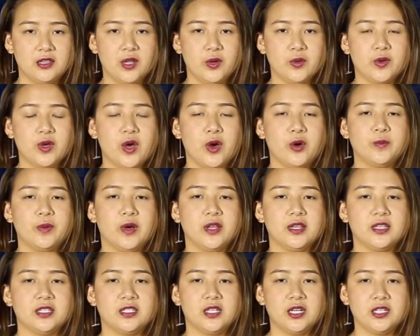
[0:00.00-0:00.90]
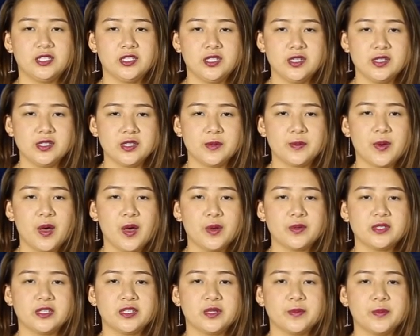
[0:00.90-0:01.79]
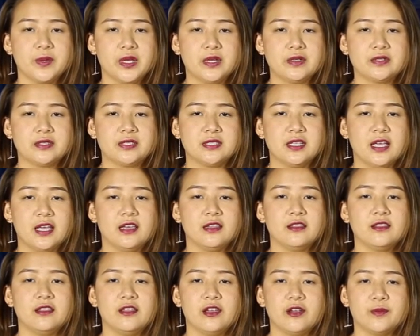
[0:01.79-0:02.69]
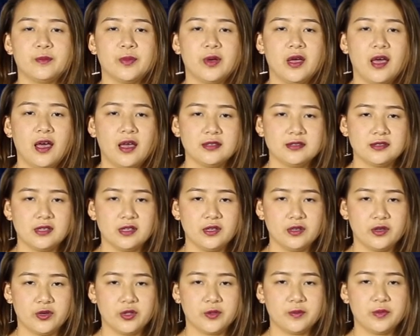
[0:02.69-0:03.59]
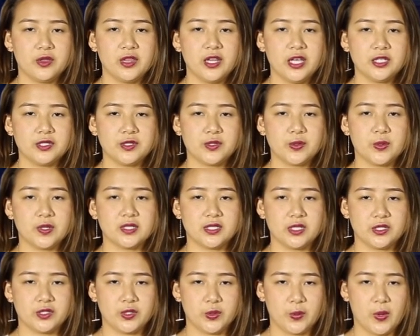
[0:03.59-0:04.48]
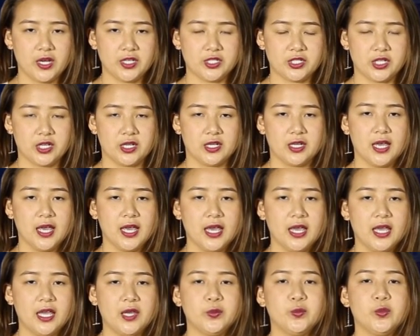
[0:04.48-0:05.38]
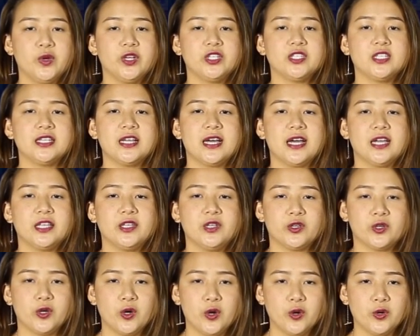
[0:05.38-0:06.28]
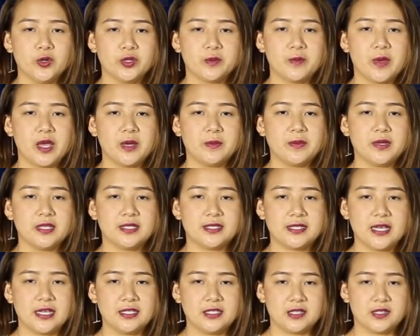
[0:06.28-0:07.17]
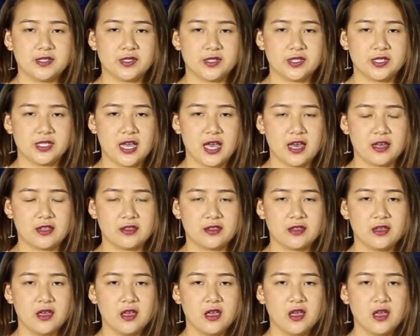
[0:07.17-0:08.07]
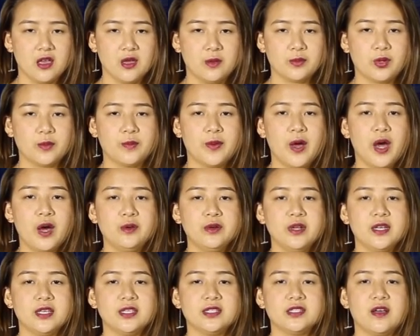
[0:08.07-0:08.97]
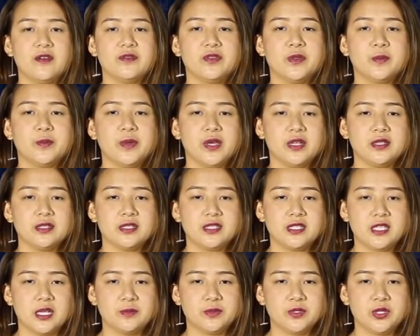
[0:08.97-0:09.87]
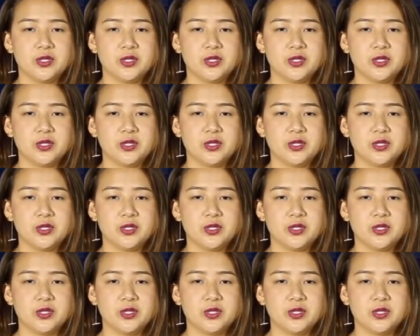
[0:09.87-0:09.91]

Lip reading: Local politicians opposing the bill say their passing could lead to a situation in which a 9-year-old may be sentenced to death. Proponents of the bill seem